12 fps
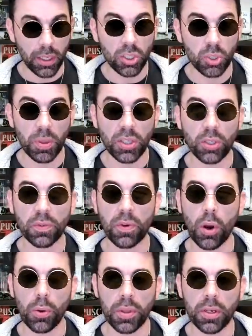a speech of
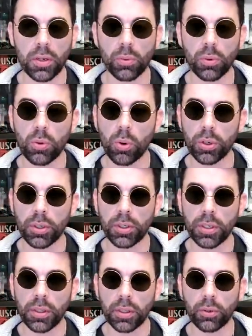Odin recorded in the